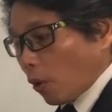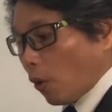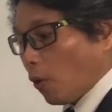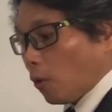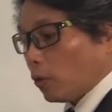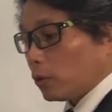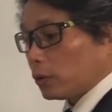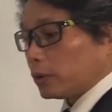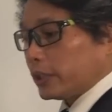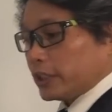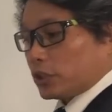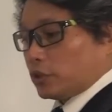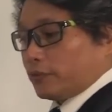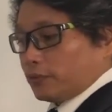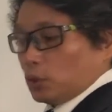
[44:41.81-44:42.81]
all
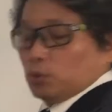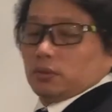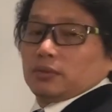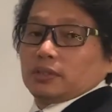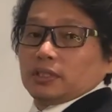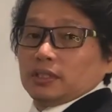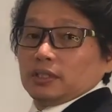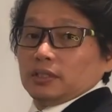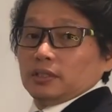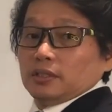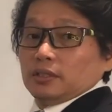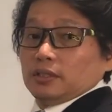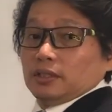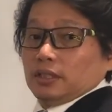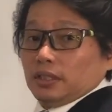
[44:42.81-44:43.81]
this fruit
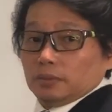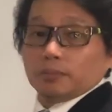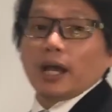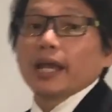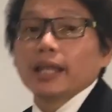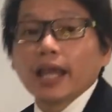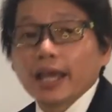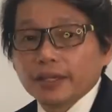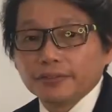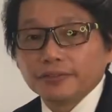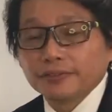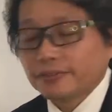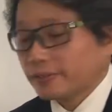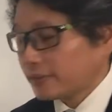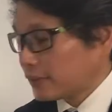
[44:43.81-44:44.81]
in my
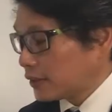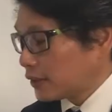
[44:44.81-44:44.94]
life.